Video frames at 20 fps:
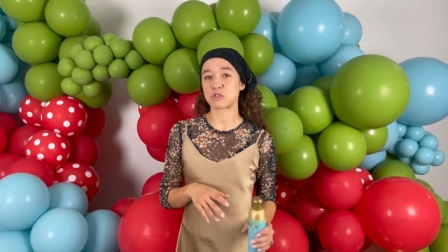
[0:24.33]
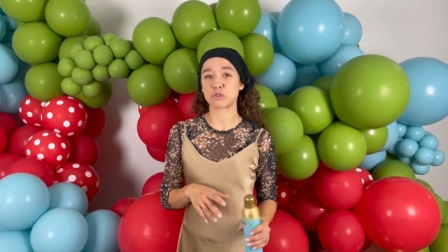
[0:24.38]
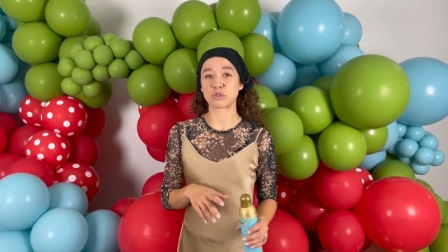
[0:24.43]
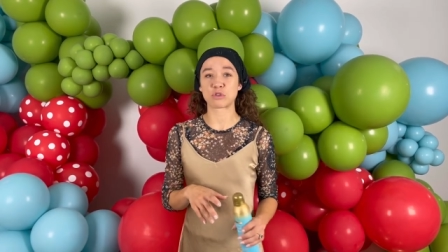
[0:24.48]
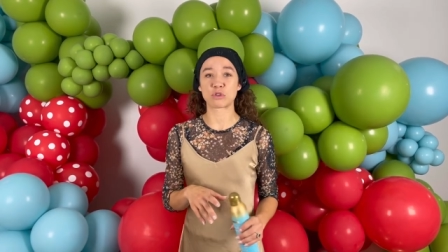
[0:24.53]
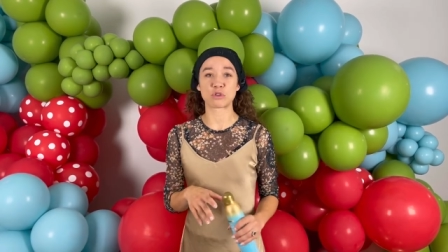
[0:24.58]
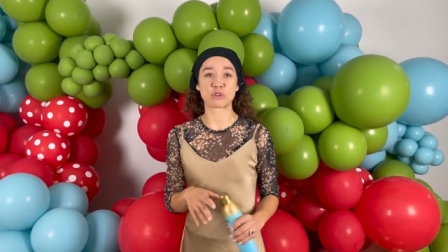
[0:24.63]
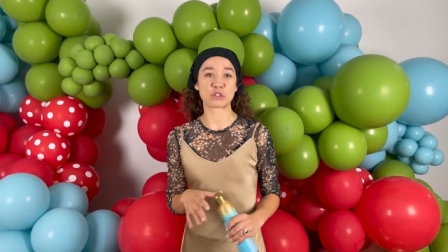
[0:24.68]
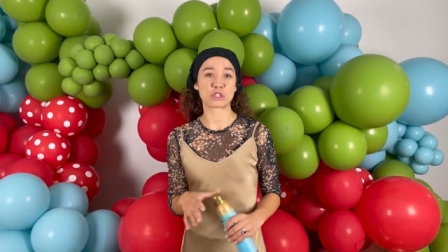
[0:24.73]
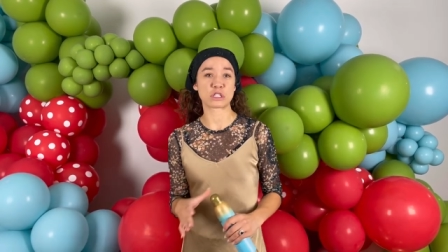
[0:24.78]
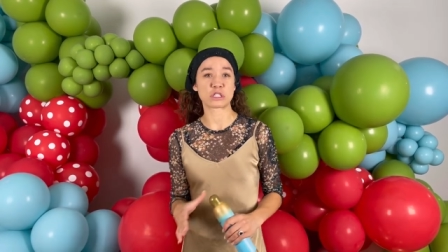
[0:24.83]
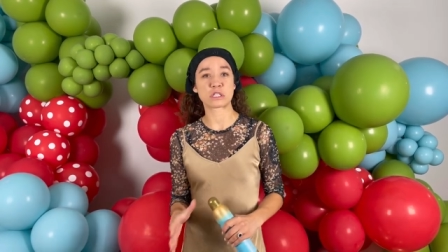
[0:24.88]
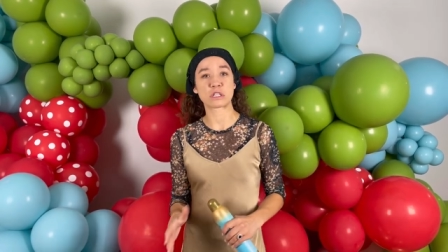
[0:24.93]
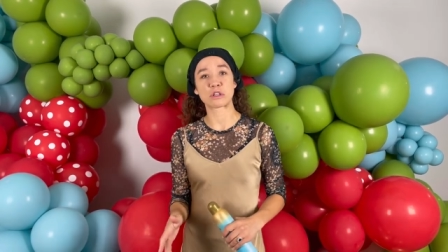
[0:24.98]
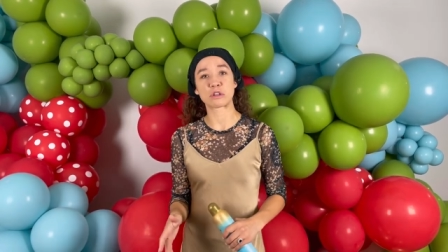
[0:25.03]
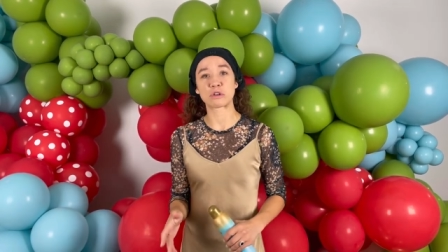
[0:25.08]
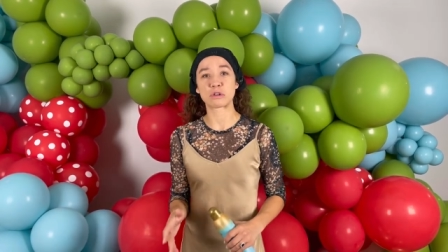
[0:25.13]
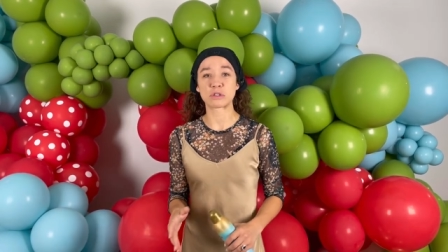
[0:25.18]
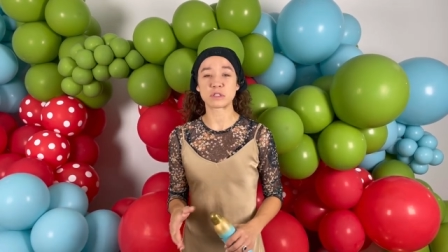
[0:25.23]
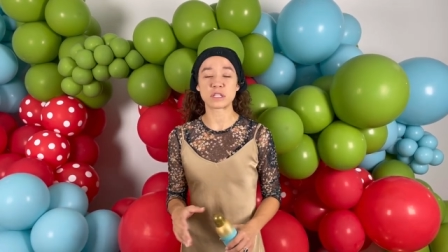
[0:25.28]
or they're just a
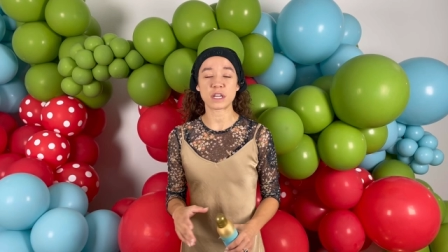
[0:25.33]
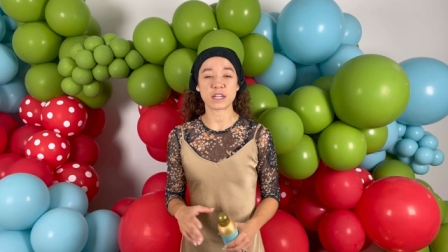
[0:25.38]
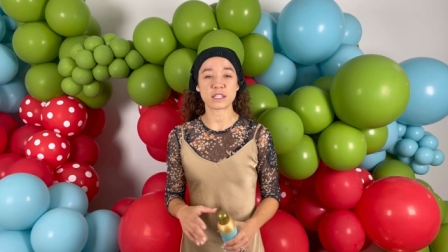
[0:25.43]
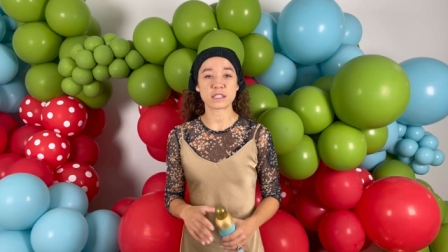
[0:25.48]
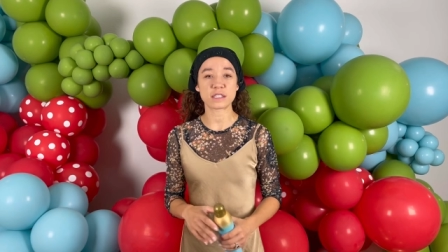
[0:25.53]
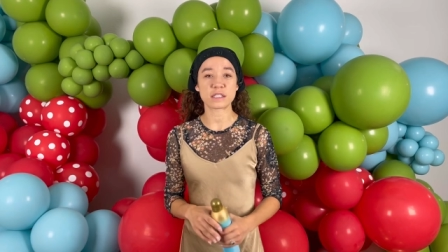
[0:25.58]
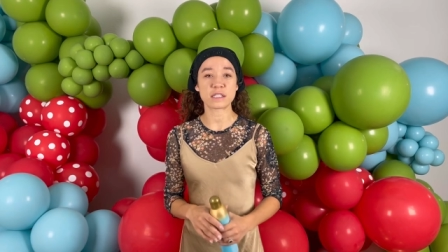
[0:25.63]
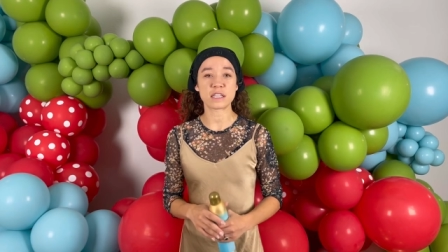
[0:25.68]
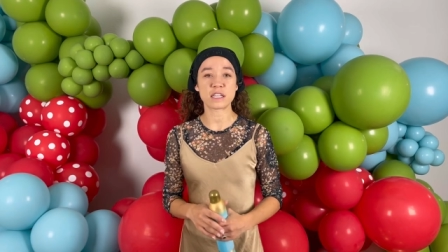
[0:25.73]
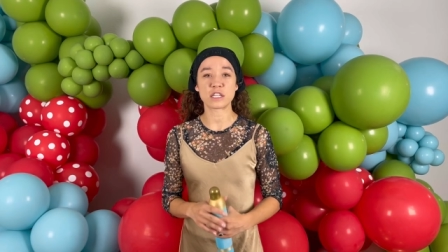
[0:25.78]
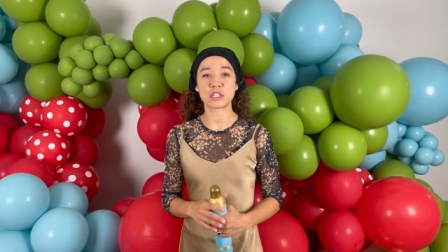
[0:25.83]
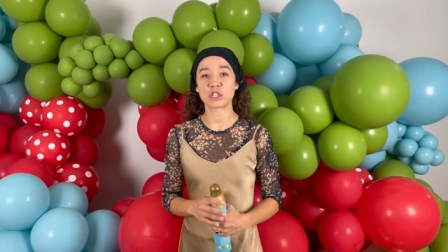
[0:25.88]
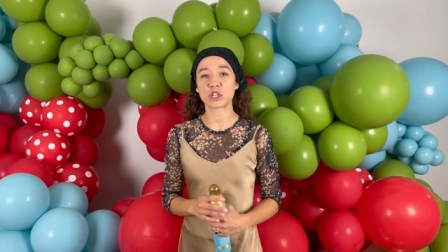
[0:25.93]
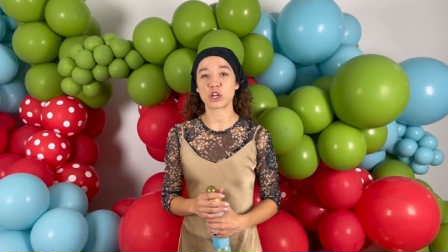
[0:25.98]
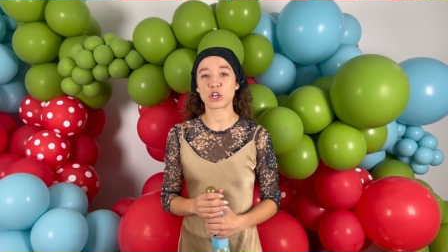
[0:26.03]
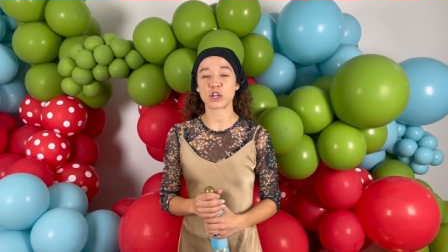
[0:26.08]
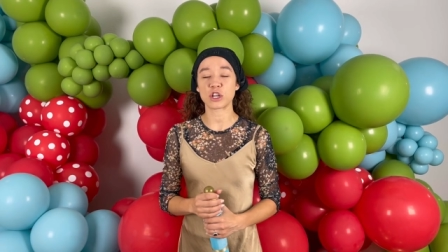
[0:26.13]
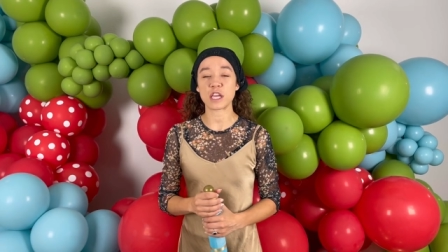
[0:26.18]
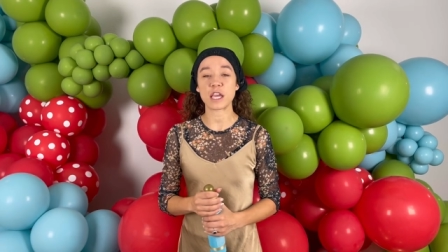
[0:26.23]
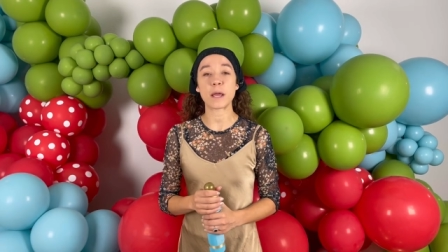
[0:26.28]
little dusty and
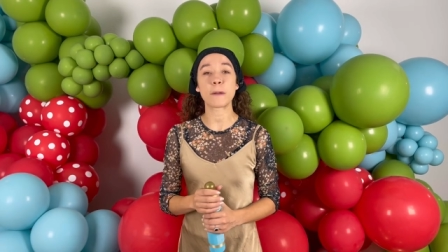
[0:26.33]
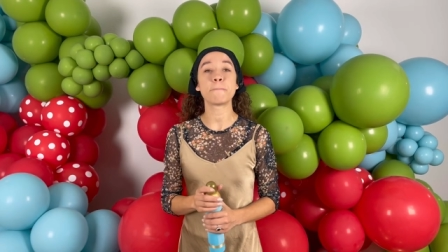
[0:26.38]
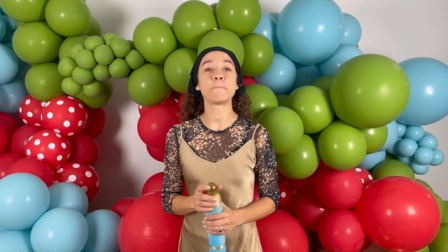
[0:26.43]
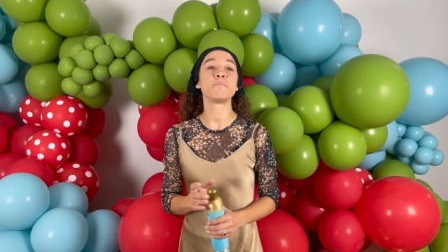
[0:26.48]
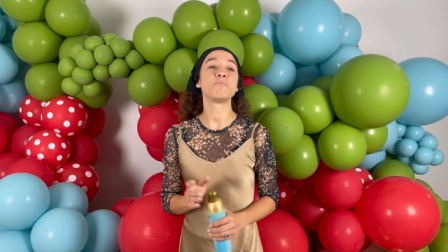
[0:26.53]
dirty,